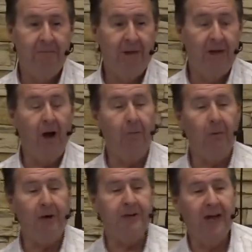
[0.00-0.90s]
And
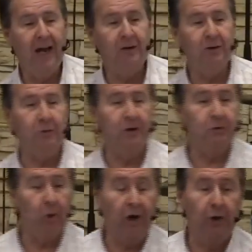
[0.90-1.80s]
Operation Andrew
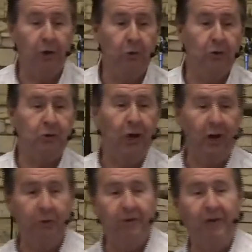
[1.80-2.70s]
was where you would try
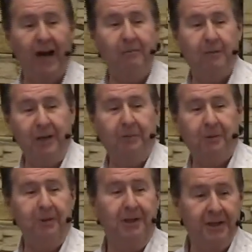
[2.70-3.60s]
to invite
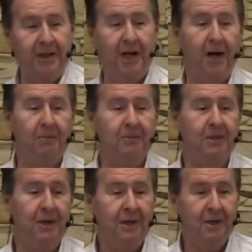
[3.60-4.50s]
people to come
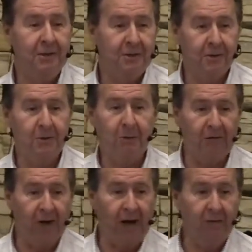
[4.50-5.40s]
to the
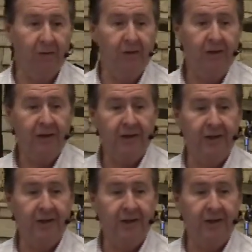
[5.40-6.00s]
revival, to